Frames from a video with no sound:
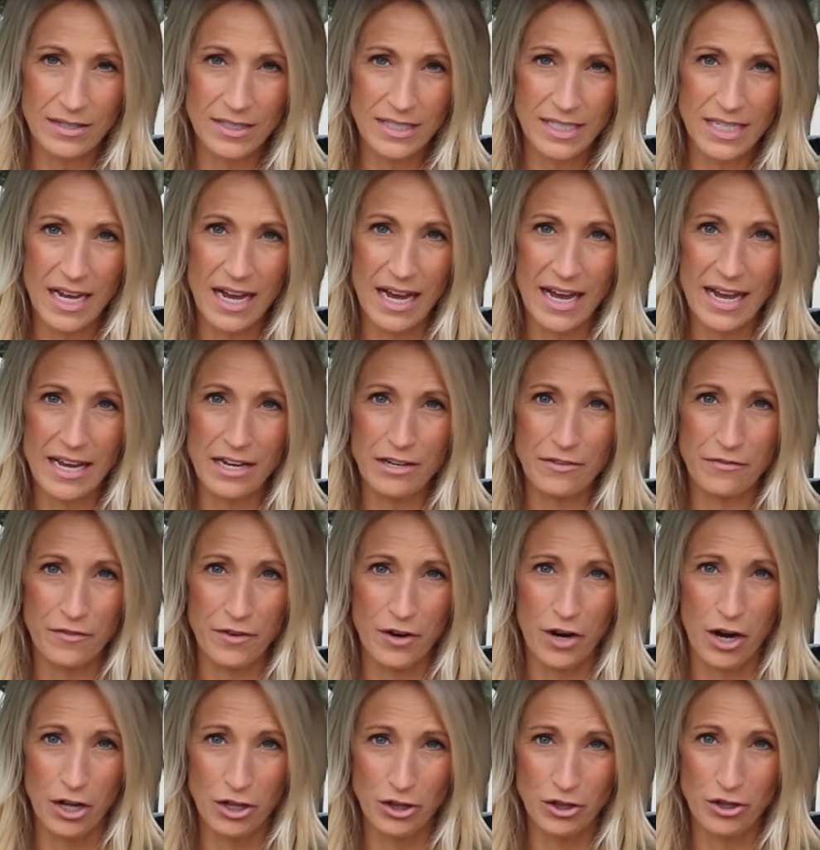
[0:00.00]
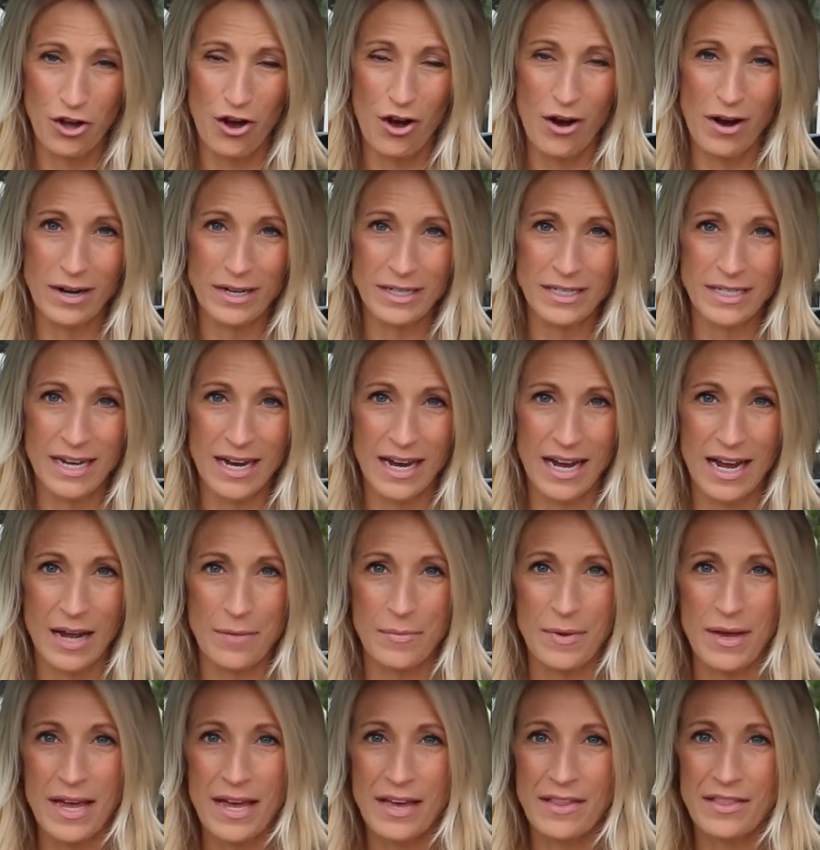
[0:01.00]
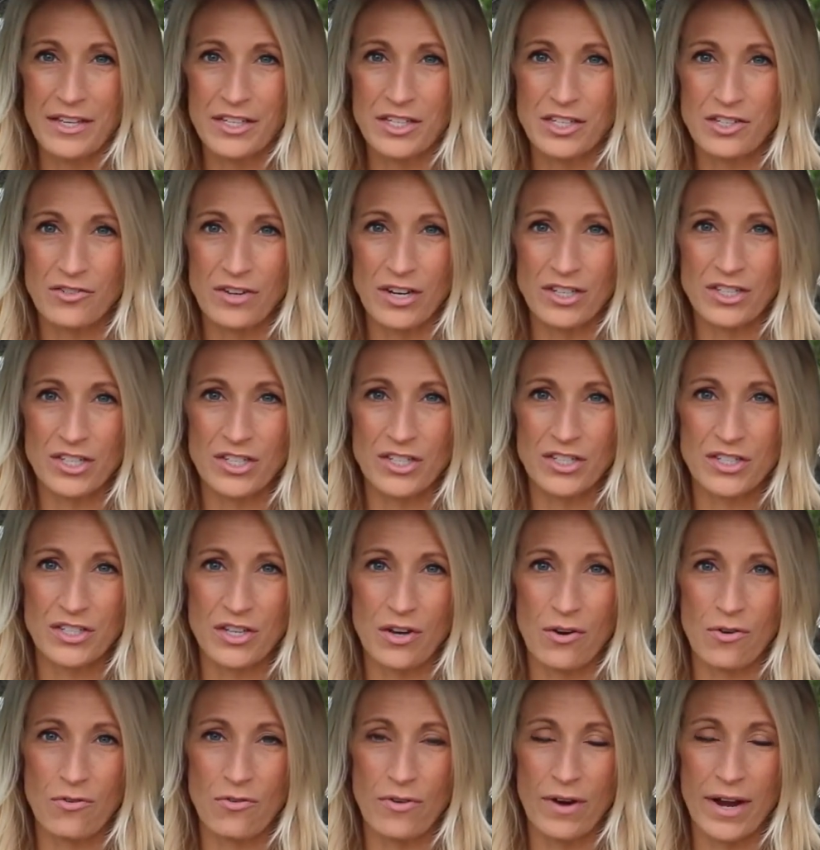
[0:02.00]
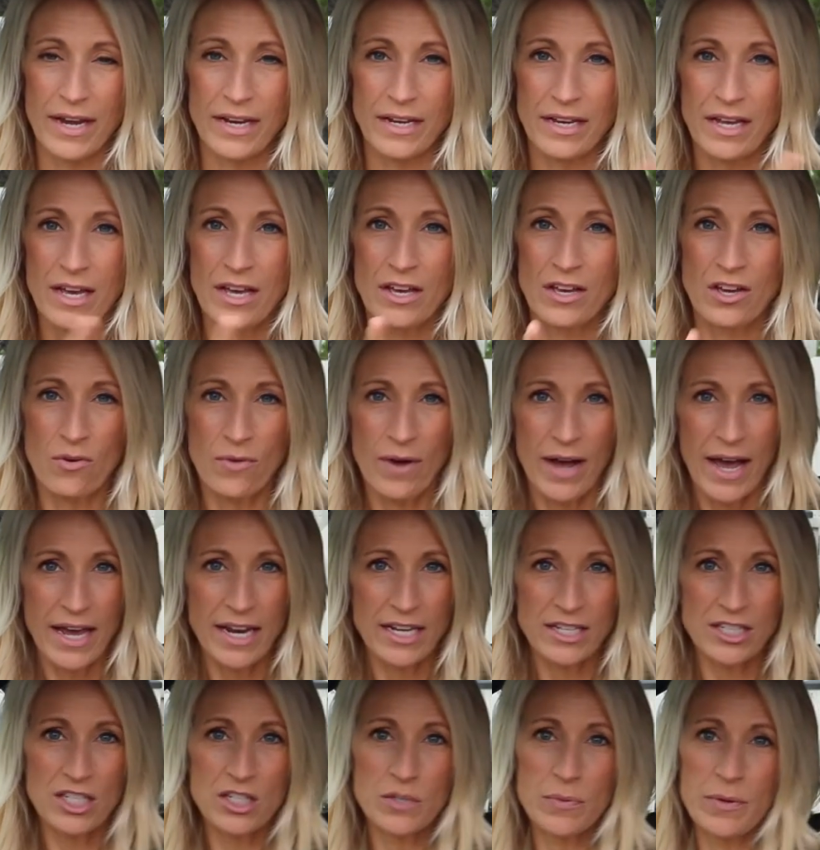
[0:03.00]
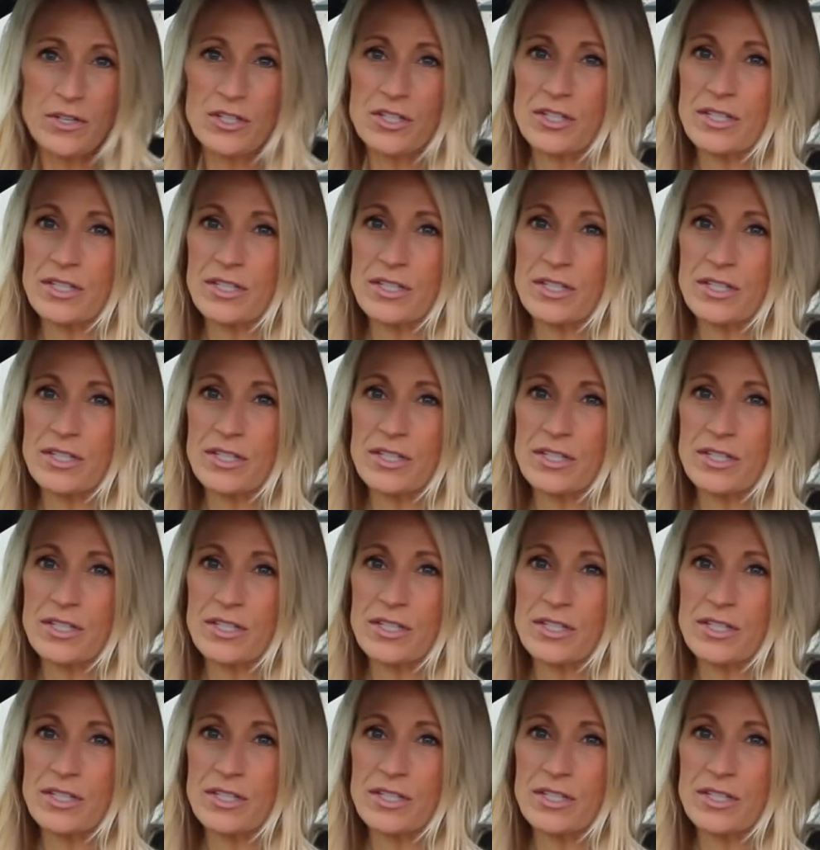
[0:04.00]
tight for a long time. This stretch is so great. Go ahead and switch